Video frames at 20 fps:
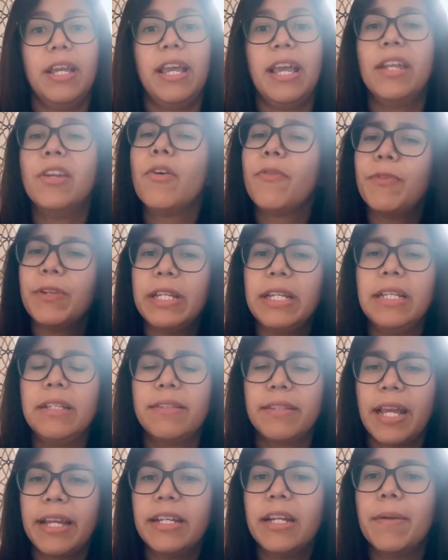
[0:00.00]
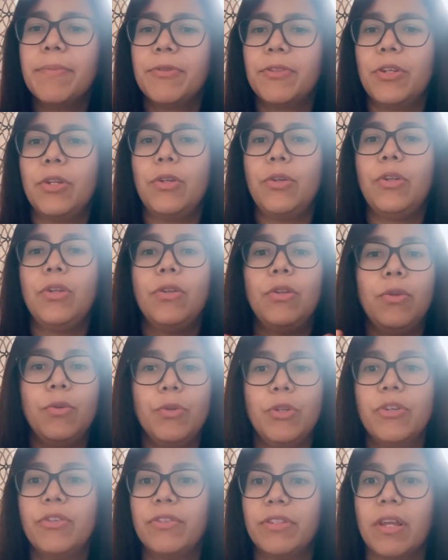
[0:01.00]
and hopefully sign up so you
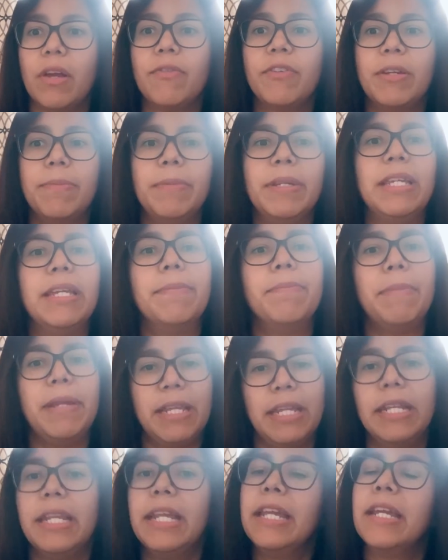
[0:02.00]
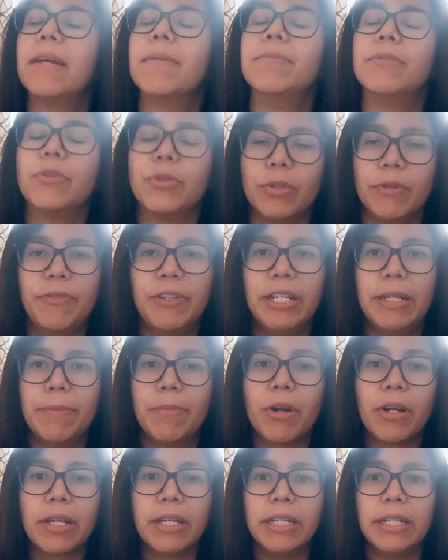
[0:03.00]
yourself can begin making income through affiliate
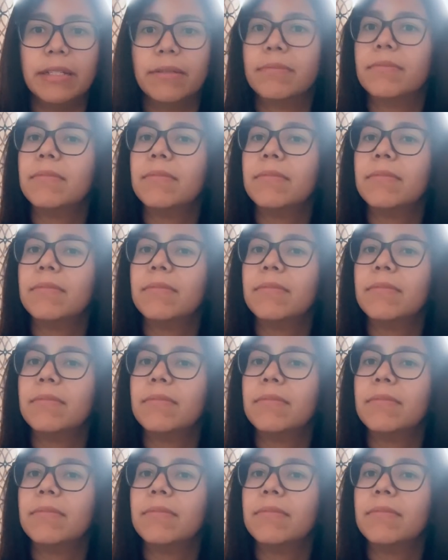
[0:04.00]
marketing.